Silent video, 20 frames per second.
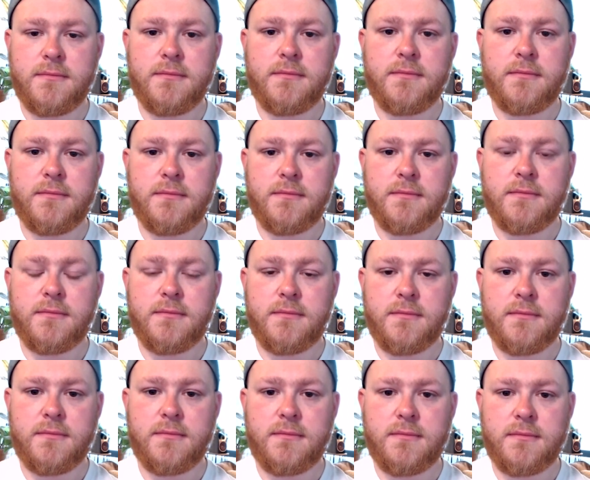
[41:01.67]

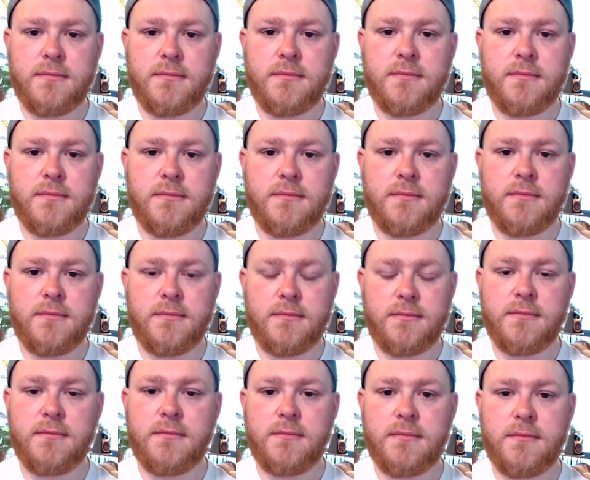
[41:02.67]

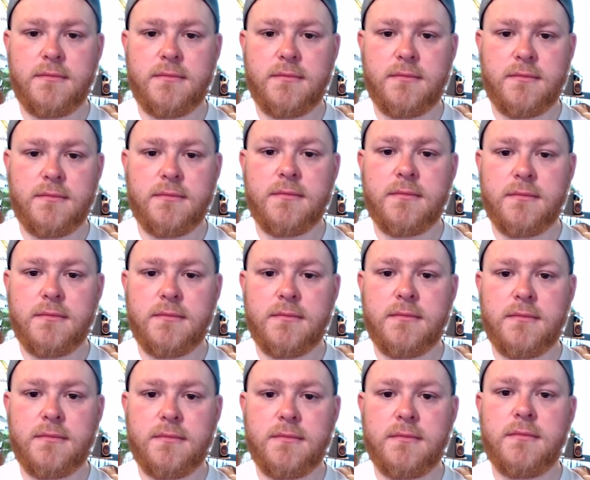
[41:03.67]

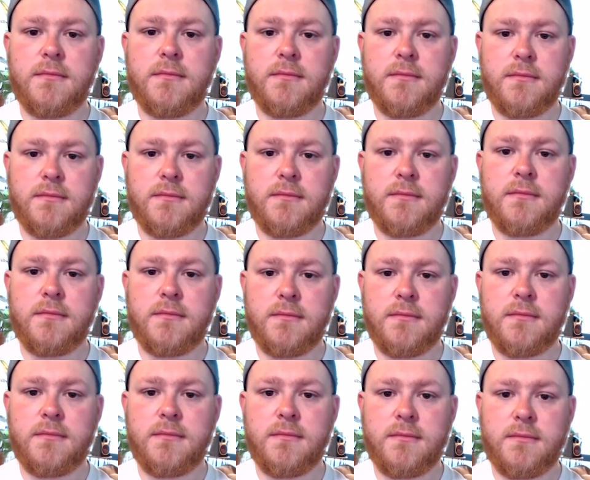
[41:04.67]

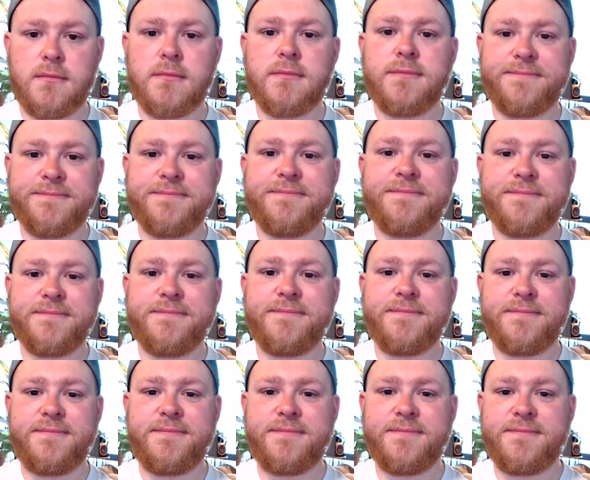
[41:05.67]

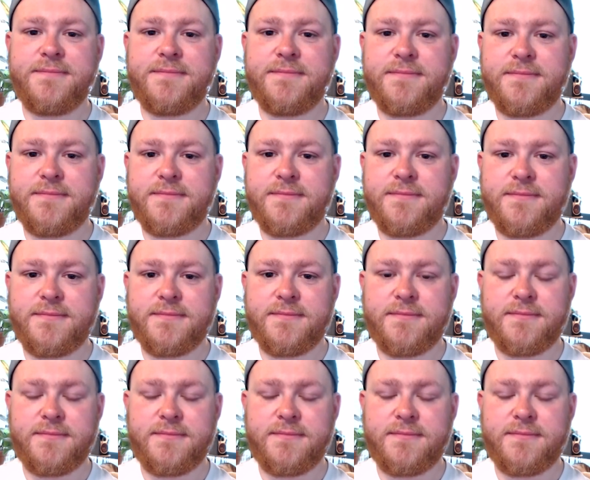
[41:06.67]
(not speaking)